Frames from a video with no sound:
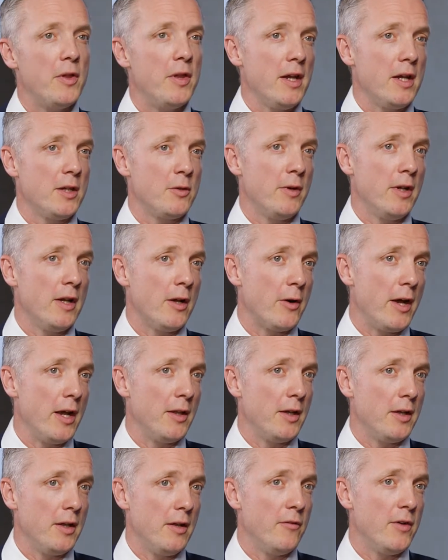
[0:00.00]
think it's really great
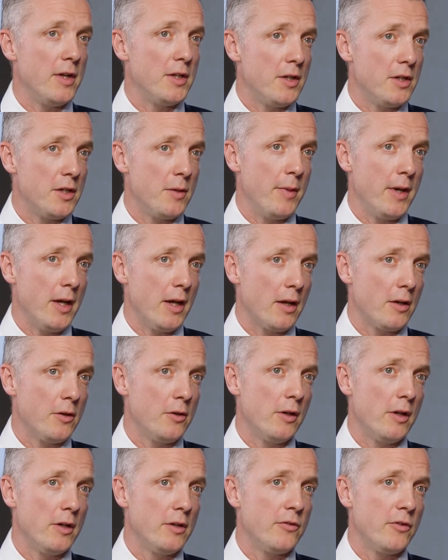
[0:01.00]
that investors are being
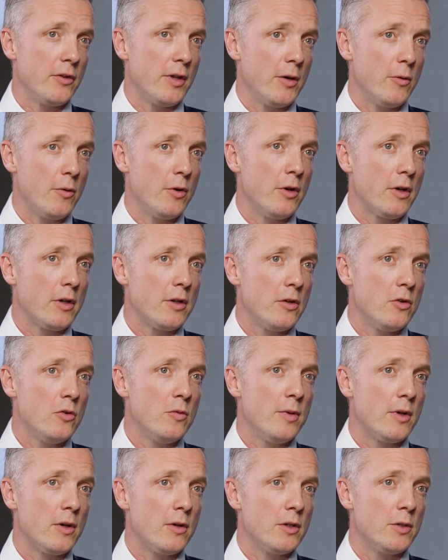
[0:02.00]
acknowledged for their work too,
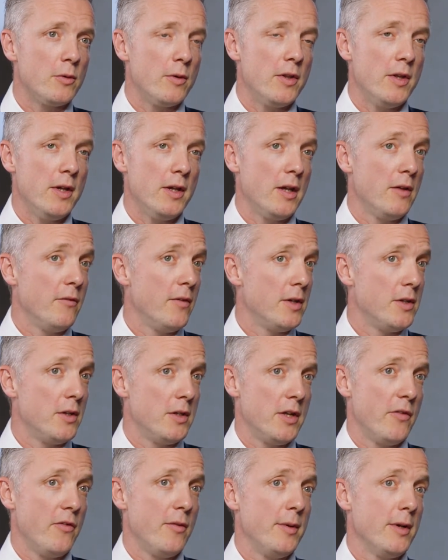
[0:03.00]
because we think
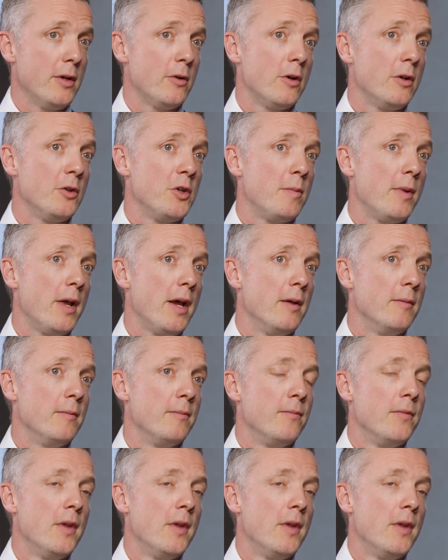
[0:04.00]
investors have a big role to play.